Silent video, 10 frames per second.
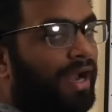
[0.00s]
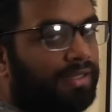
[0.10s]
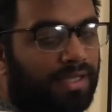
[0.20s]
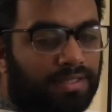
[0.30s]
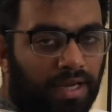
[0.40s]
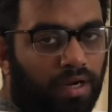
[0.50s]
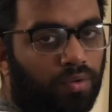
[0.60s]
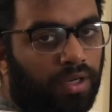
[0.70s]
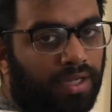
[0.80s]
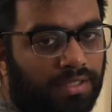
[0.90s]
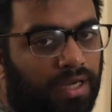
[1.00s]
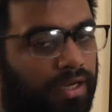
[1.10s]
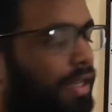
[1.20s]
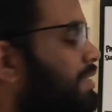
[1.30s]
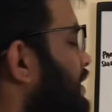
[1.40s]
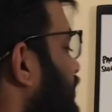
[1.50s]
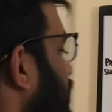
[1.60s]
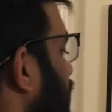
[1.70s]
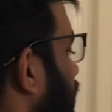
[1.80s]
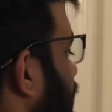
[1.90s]
at this ground is
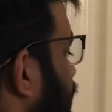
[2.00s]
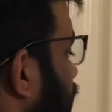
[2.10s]
170.